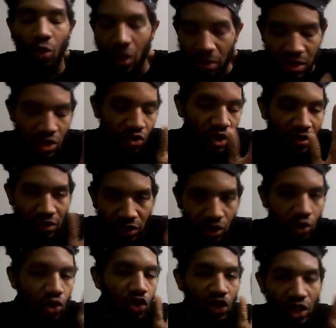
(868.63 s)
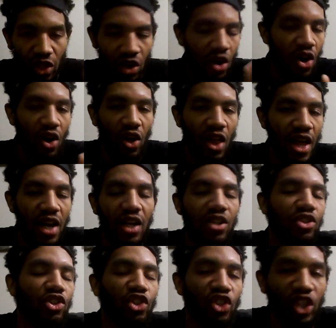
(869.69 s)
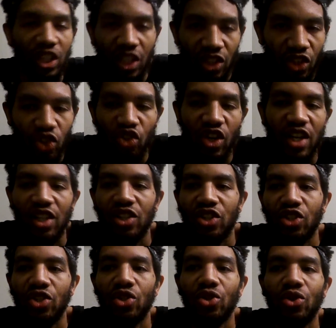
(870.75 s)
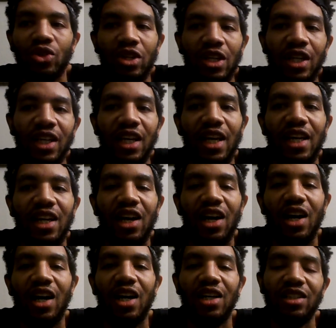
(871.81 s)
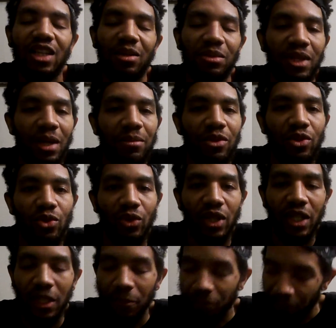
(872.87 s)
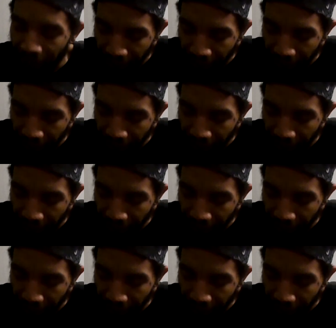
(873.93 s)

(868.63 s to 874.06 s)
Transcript: women's revolution and all that other shit that they're trying to do in uh, WWE,